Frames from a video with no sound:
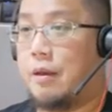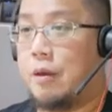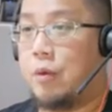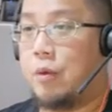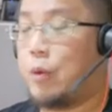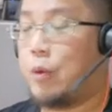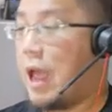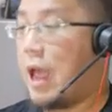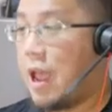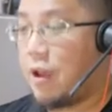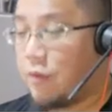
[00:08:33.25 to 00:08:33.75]

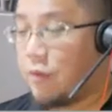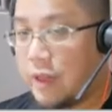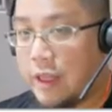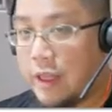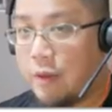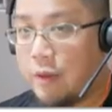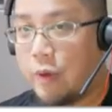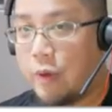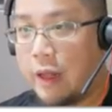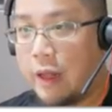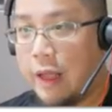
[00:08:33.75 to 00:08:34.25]
But
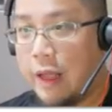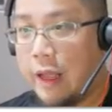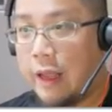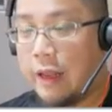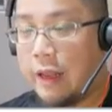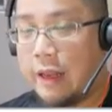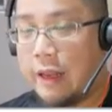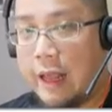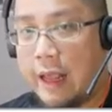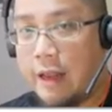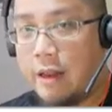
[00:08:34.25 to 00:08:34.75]
everything will,
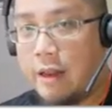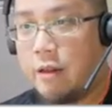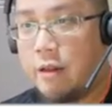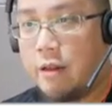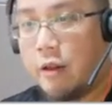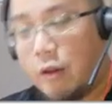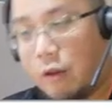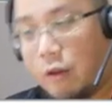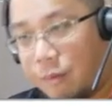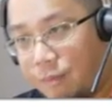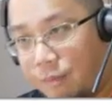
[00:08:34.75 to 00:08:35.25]
in the end,
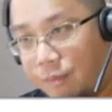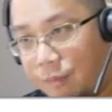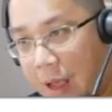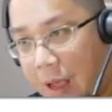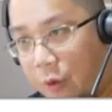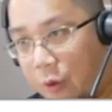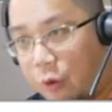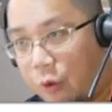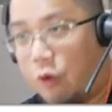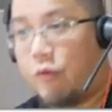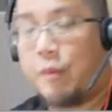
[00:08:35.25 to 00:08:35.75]

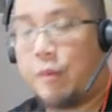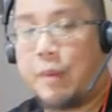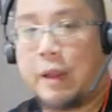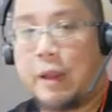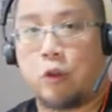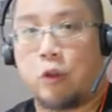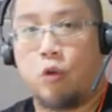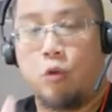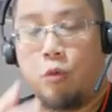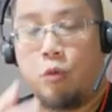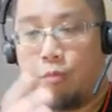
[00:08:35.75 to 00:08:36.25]
I'll convert
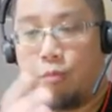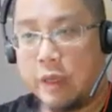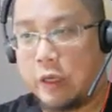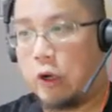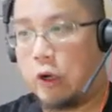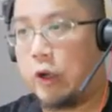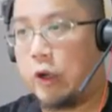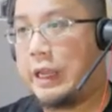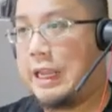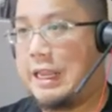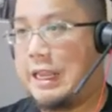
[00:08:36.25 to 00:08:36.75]
back to
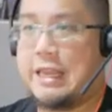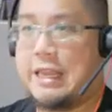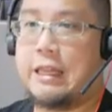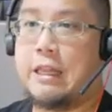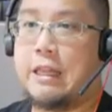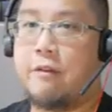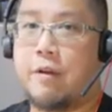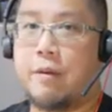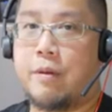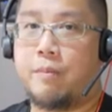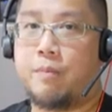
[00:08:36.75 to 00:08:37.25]
Bitcoin and
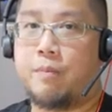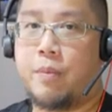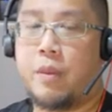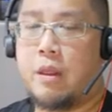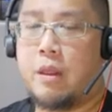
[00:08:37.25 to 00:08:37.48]
Ethereum.